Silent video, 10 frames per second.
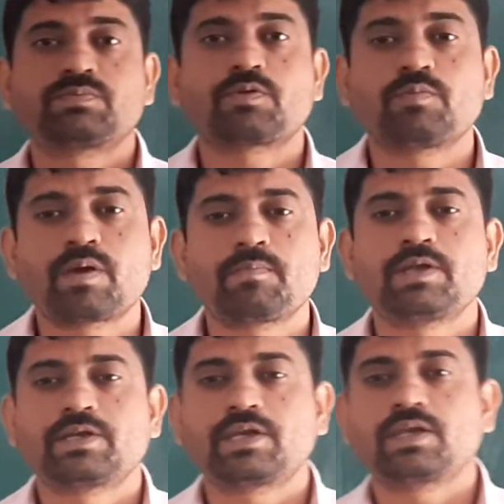
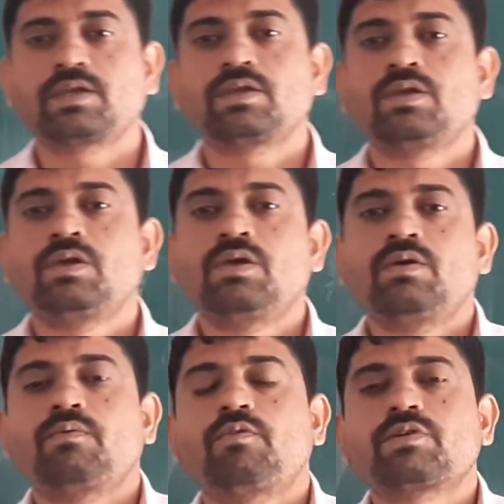probability.
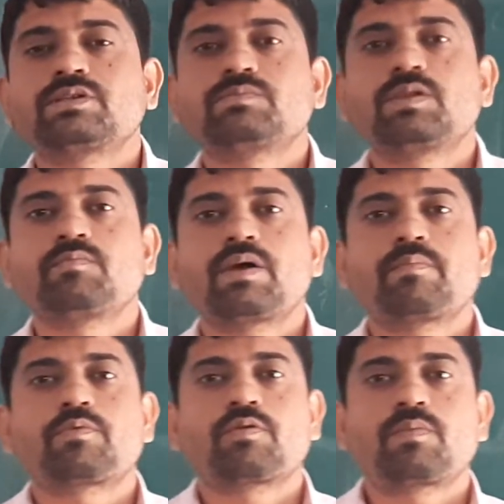What is meant by
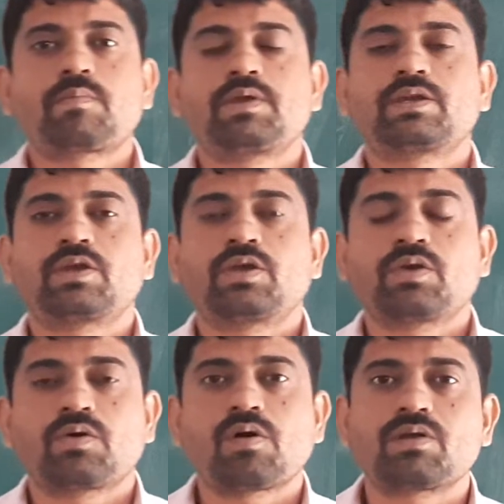probability?
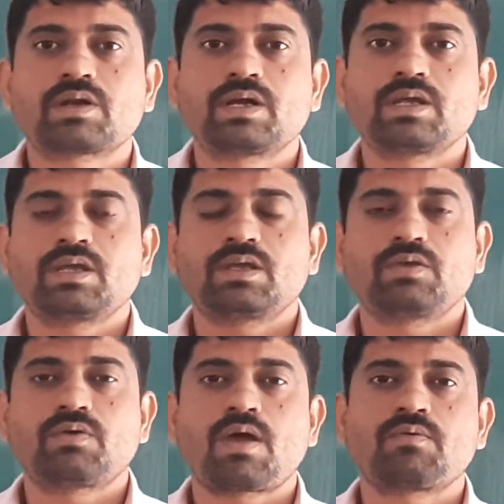Already
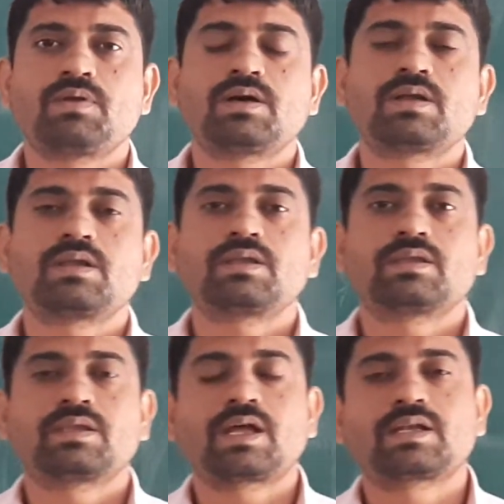you have
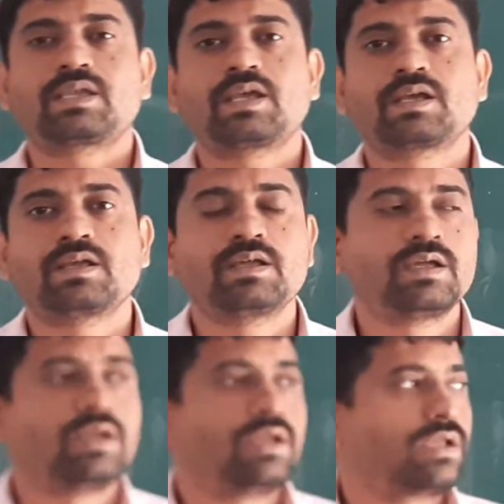learned that thing
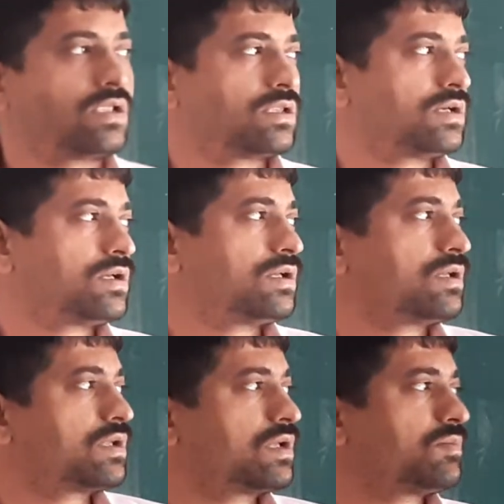in
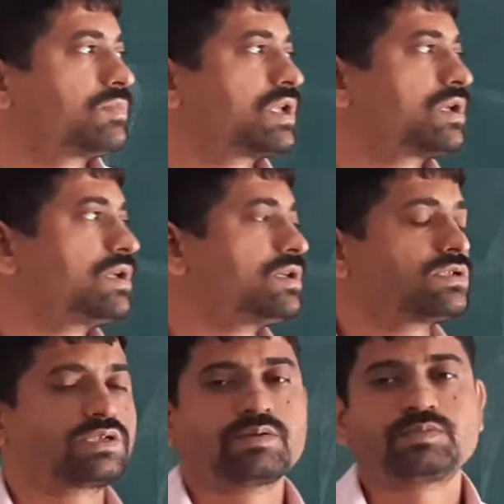the M3
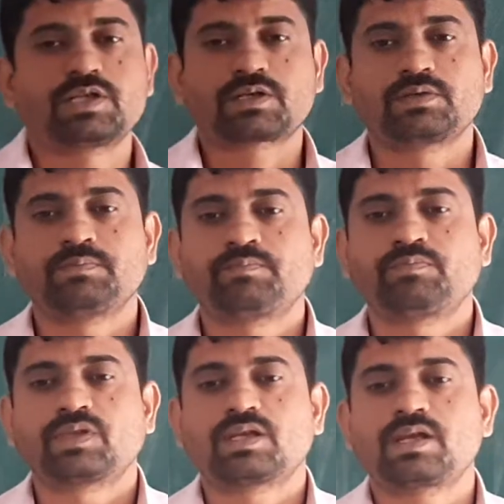subject,
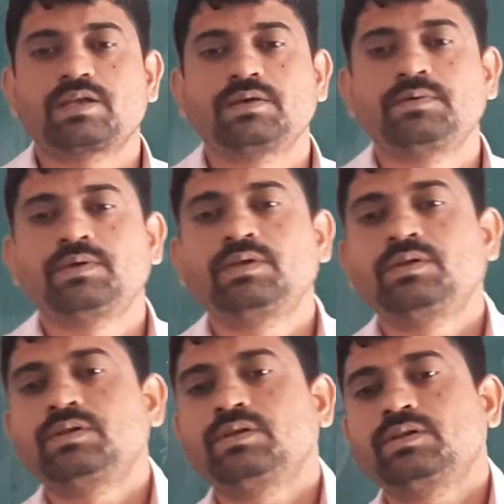right?
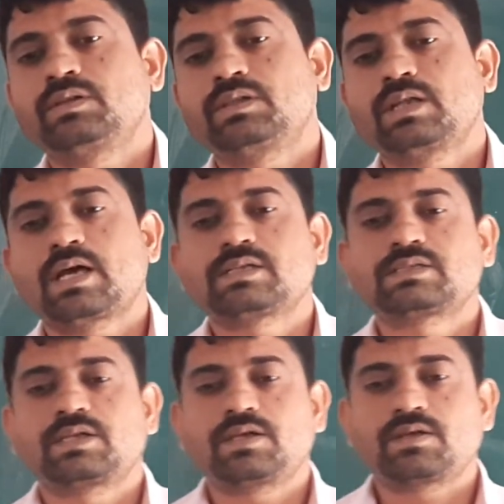In the
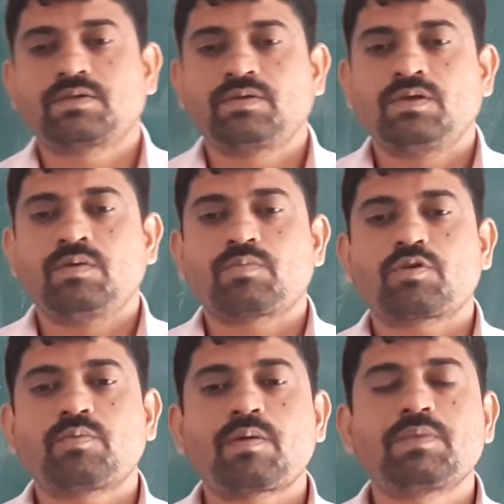last year,
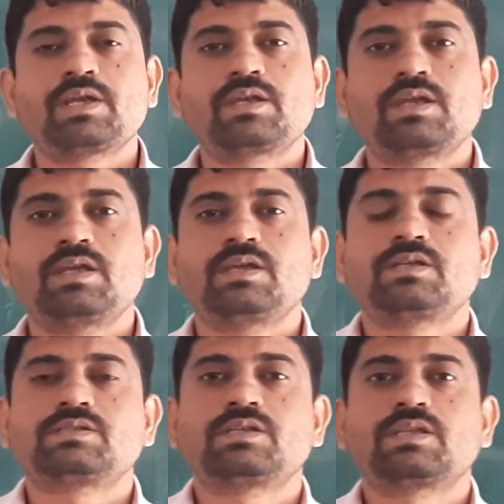probability
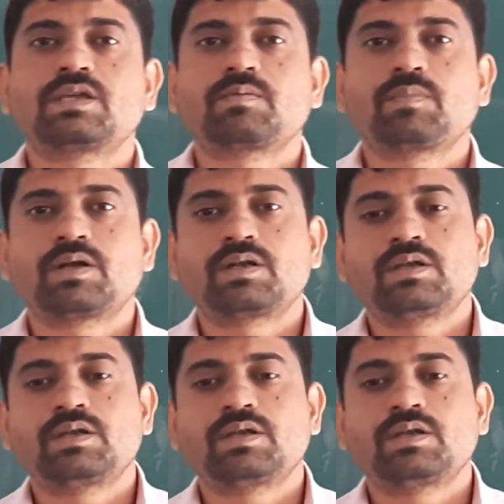is nothing but